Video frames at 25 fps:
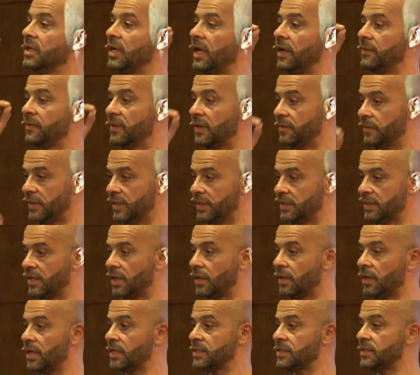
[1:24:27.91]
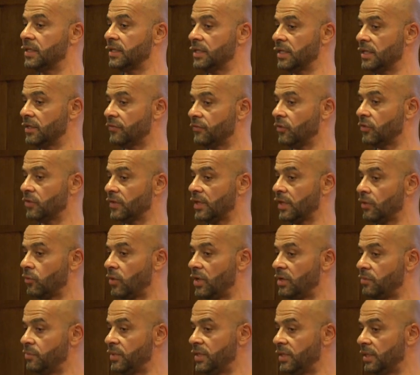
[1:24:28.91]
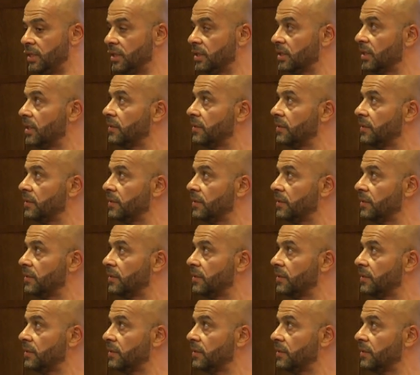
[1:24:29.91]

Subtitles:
and then they realize the need for their well-being,